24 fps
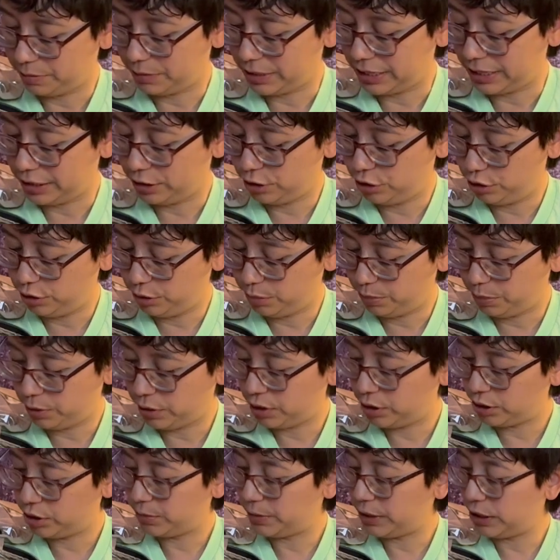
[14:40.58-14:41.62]
my
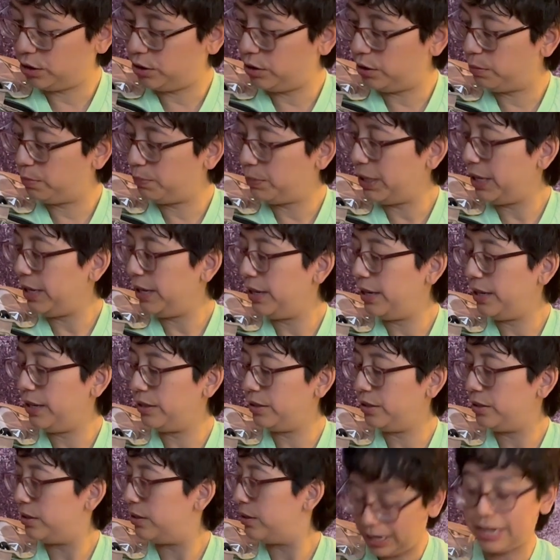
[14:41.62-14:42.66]
toothbrush, my
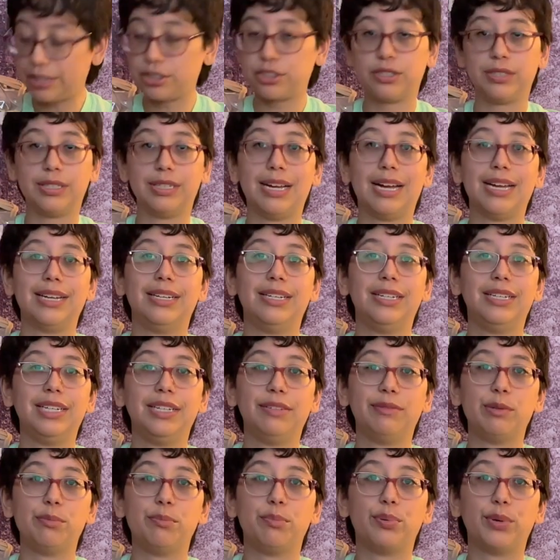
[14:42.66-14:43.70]
toothpaste. Actually, I didn't
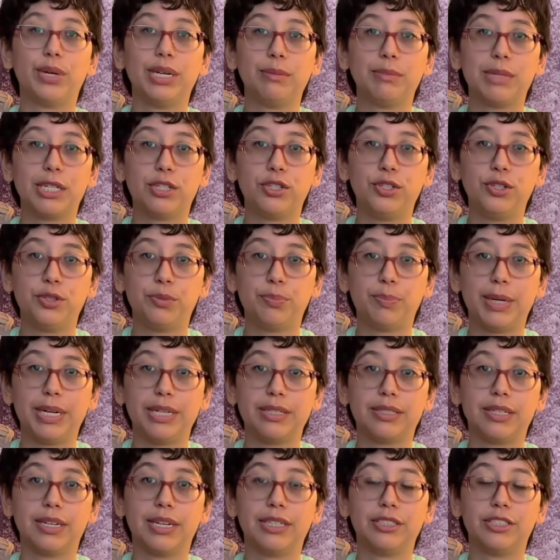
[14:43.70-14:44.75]
even bring my
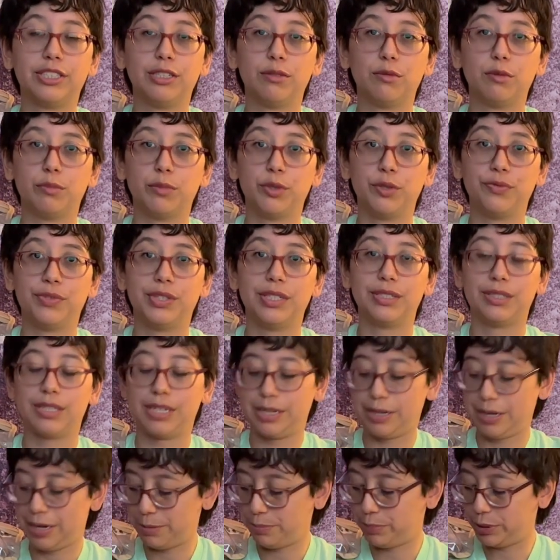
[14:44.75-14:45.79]
toothpaste. I actually removed this.
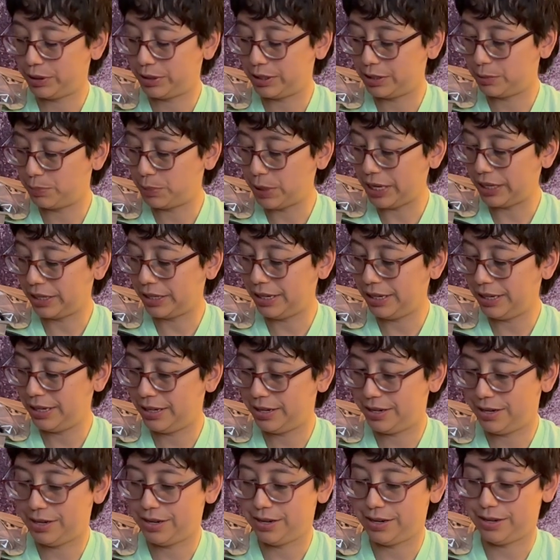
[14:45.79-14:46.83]
I put this back
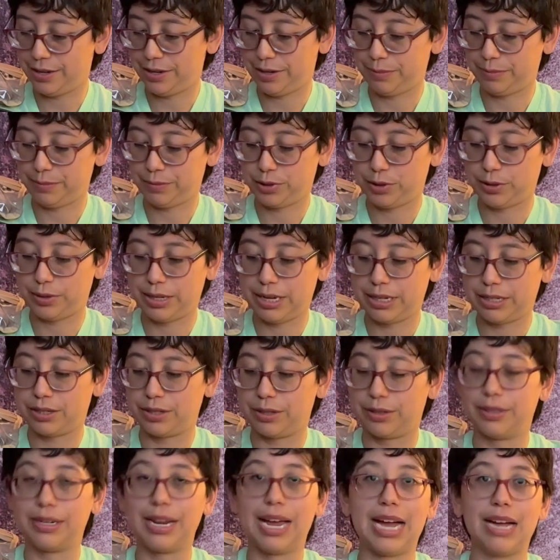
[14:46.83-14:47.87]
in so I
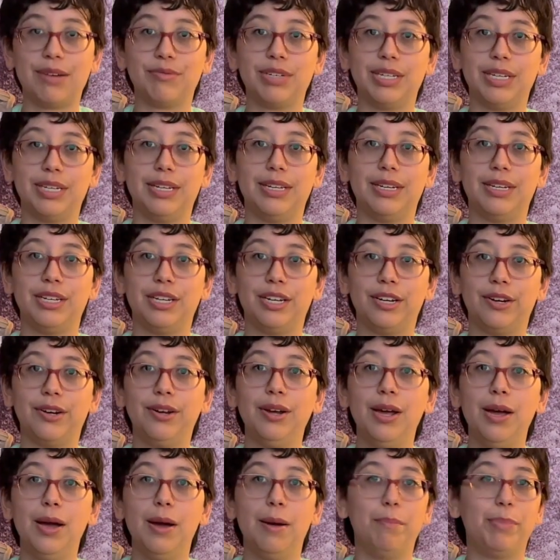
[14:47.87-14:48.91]
could have it in here,
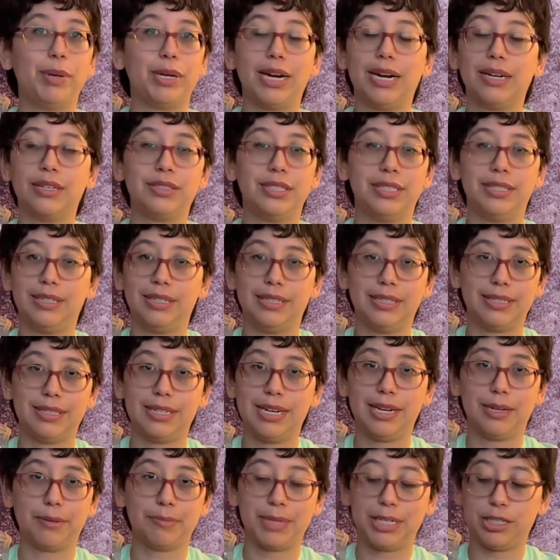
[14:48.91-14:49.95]
but I actually didn't
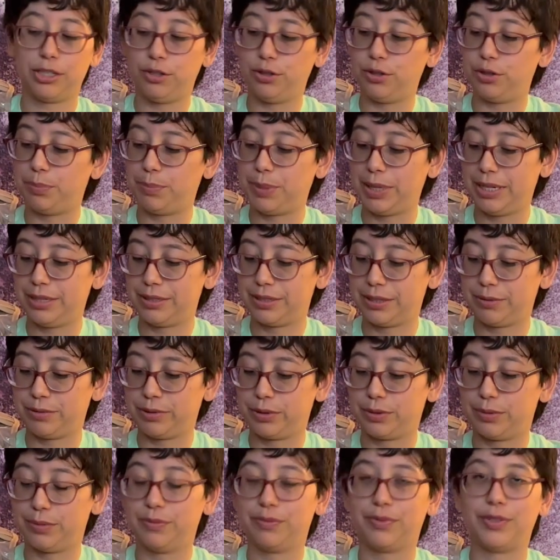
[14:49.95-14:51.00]
take my toothpaste. I
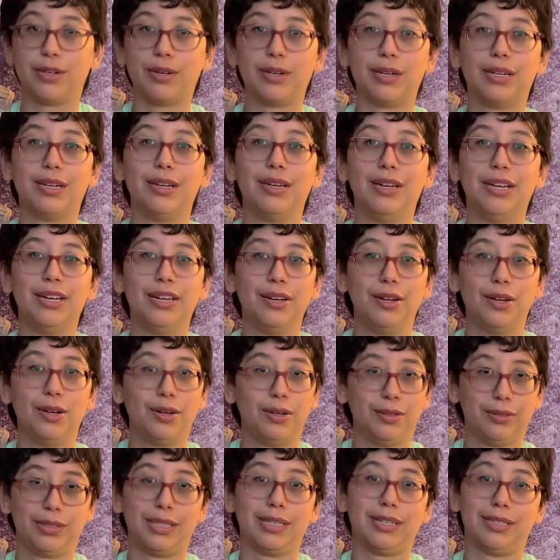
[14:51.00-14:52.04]
was very
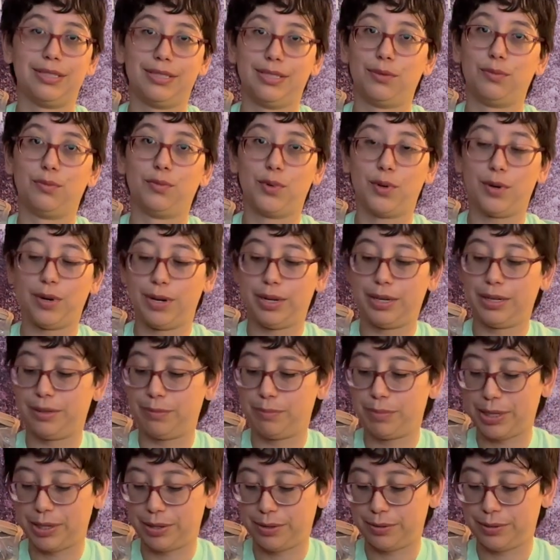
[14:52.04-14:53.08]
like I said, worried
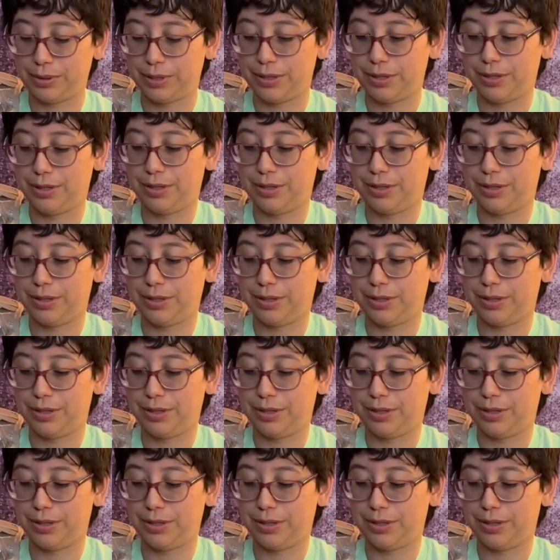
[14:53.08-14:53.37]
about